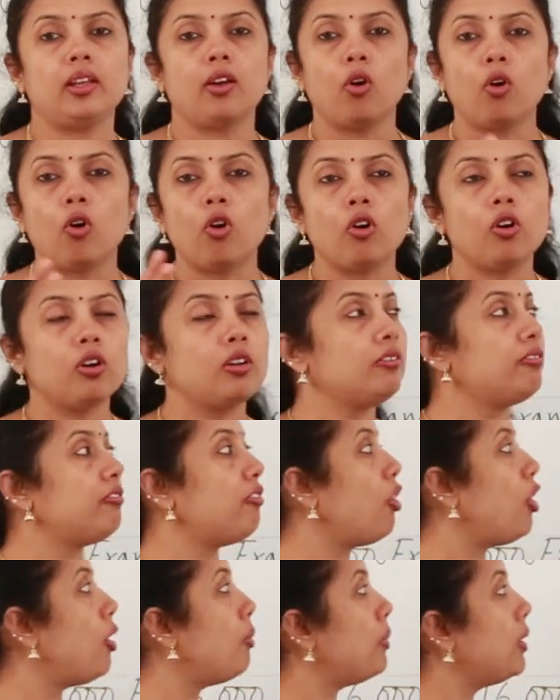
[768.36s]
they all
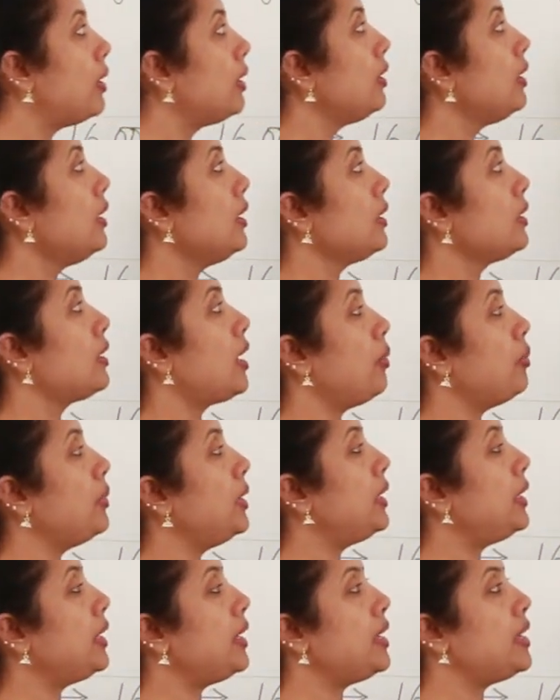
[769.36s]
form a
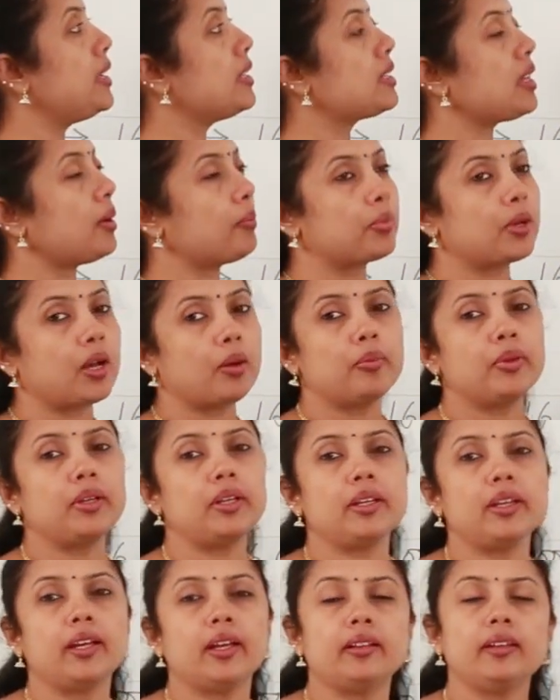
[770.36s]
committee,
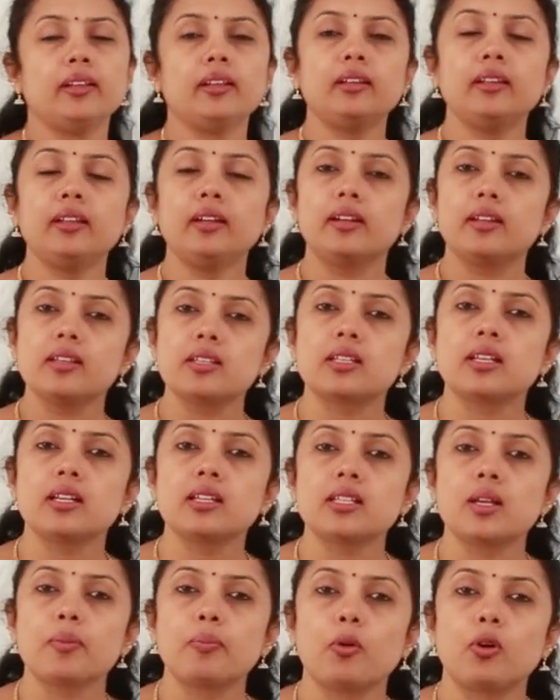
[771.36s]
subcommittee, and then they
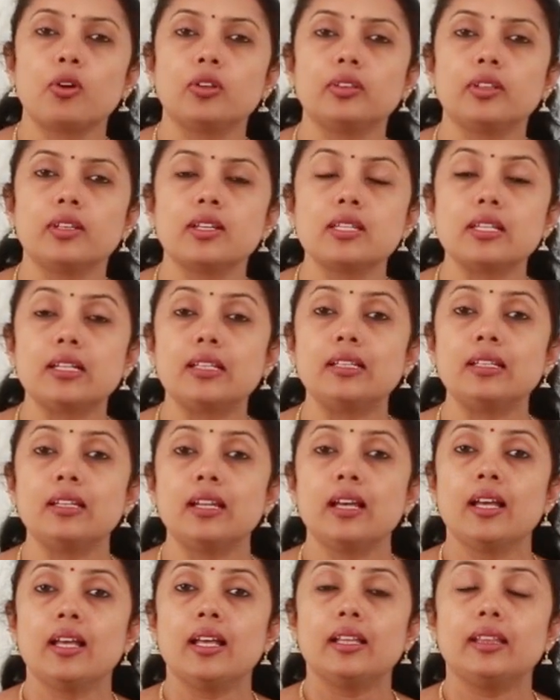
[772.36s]
discuss upon this and
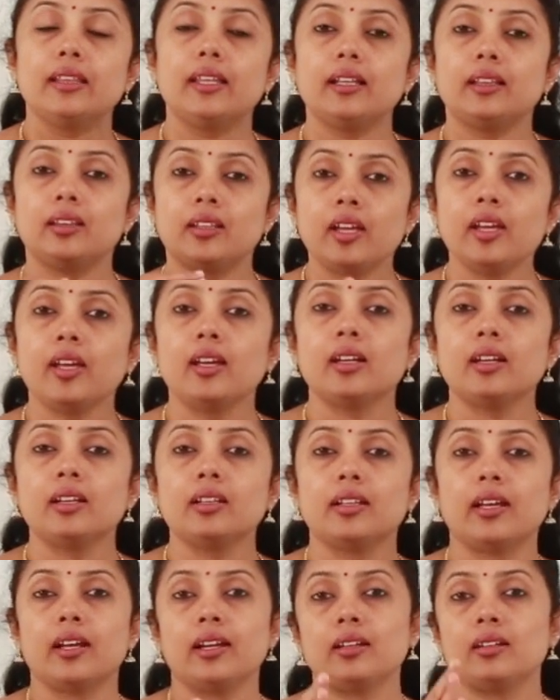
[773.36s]
they
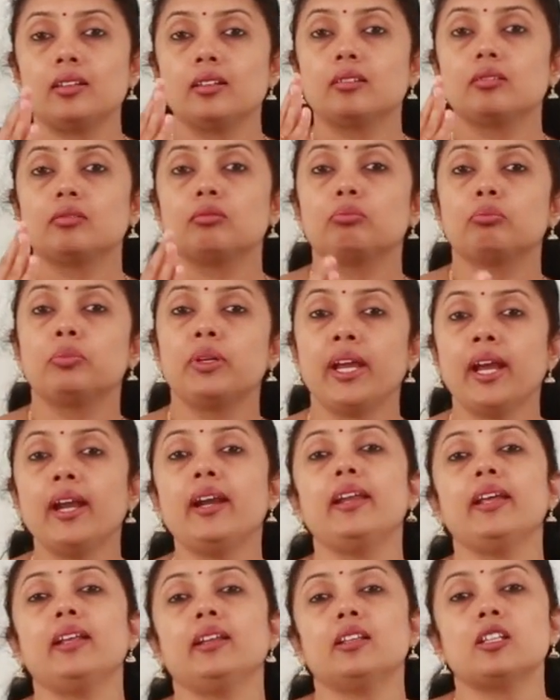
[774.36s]
think that
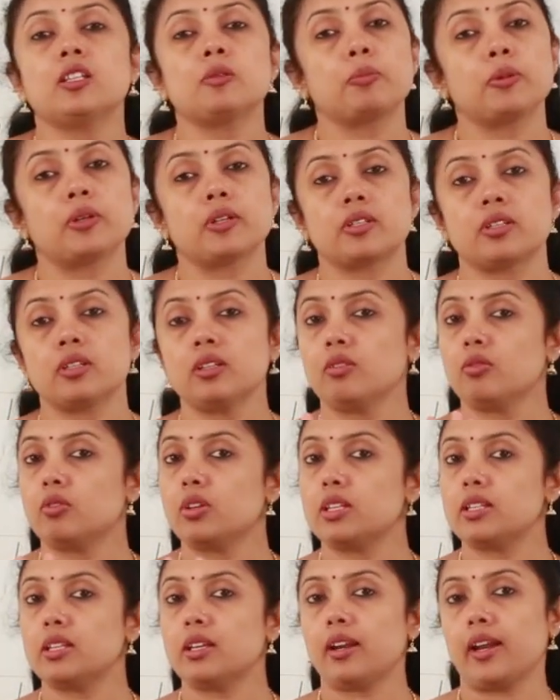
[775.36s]
beheading this person
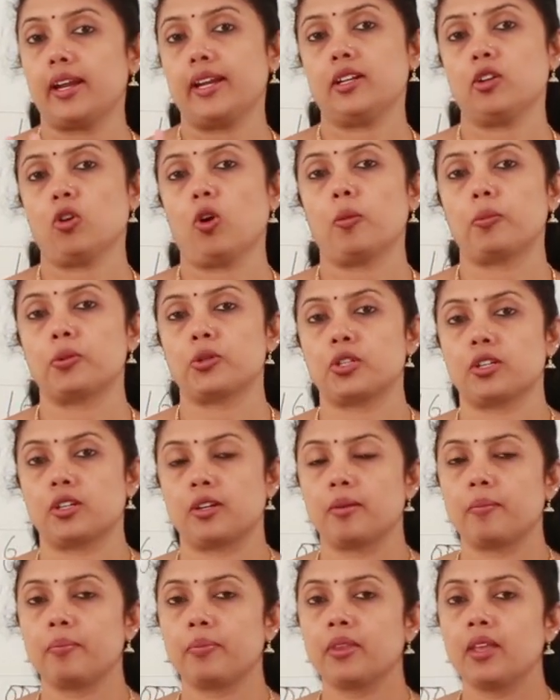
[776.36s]
is a right option.
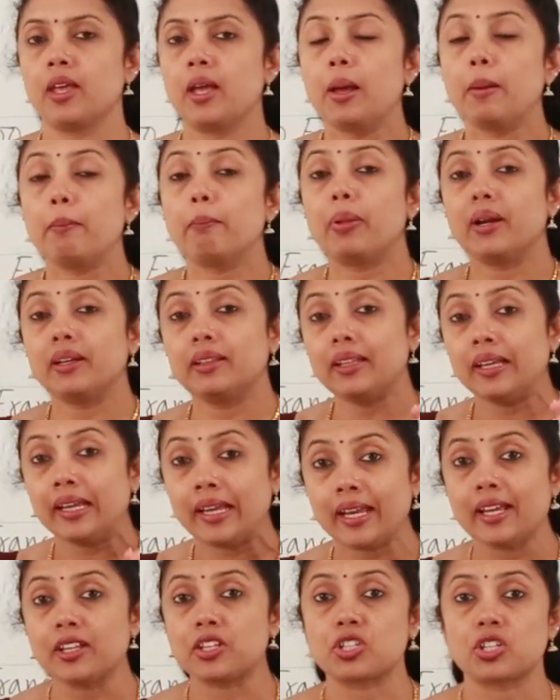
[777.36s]
But the
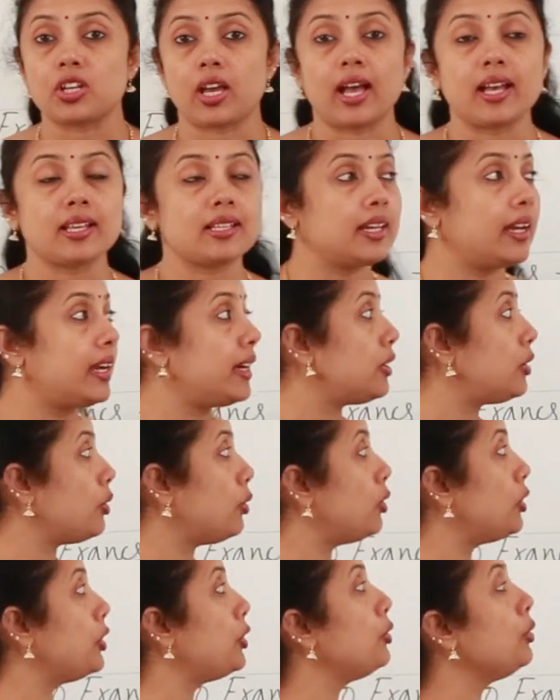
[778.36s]
hitch, as I had
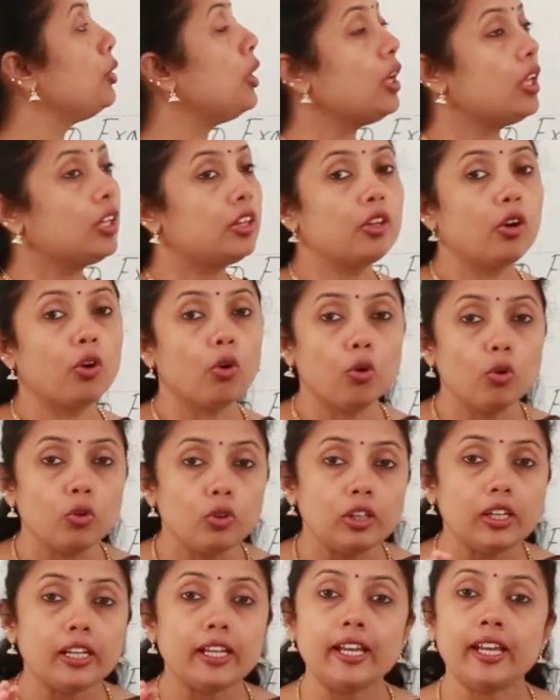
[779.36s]
told you, the
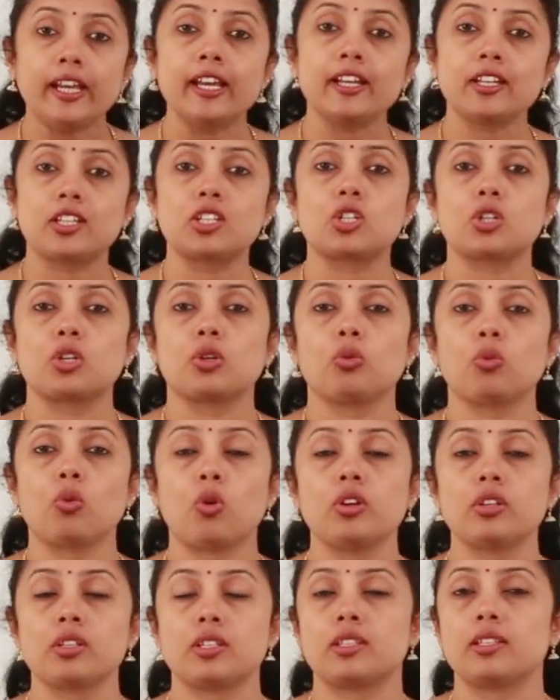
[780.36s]
only hitch
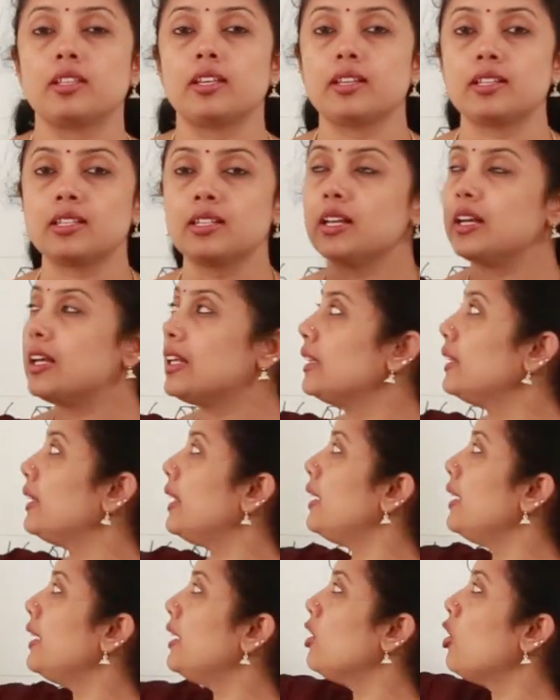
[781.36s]
was this,
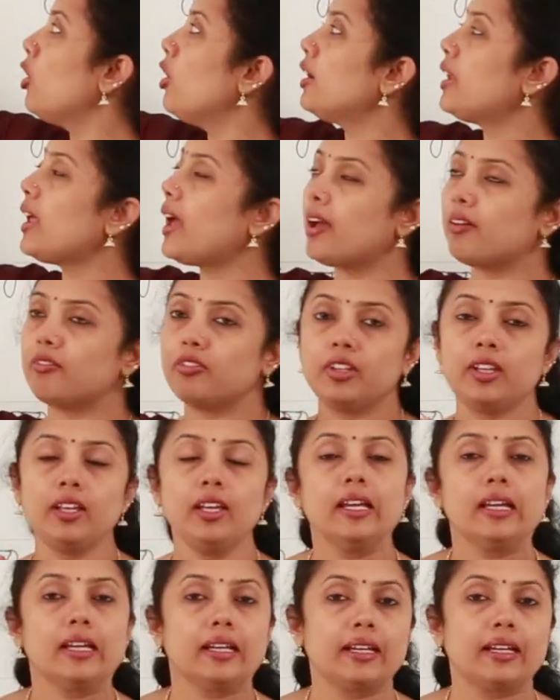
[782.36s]
they did not have the